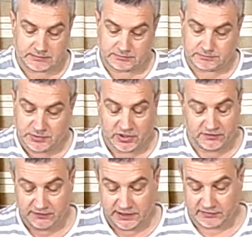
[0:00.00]

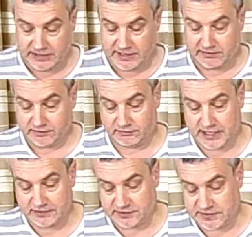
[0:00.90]
purfling
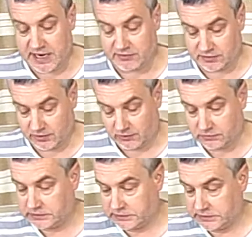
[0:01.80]
around the sound hole,
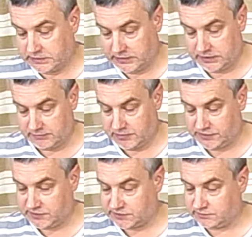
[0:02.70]
and
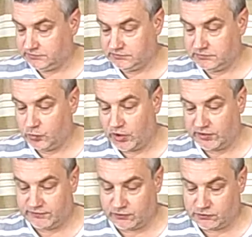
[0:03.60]
this
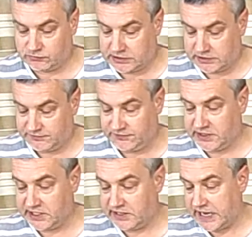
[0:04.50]
wonderful
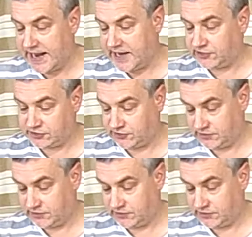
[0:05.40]
figured ash